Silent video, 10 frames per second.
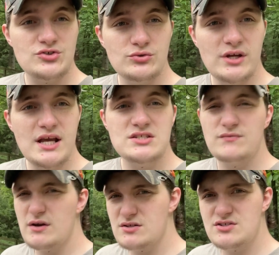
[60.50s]
need. It's a
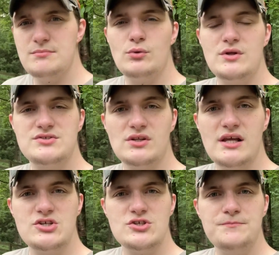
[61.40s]
very simple
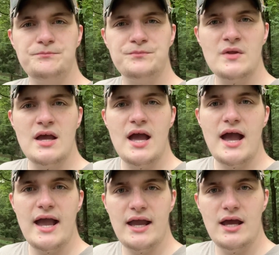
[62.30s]
installation,
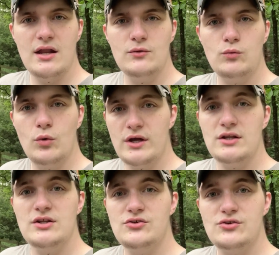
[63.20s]
and we'll
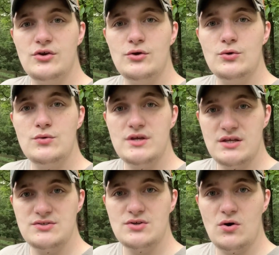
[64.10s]
get into the install.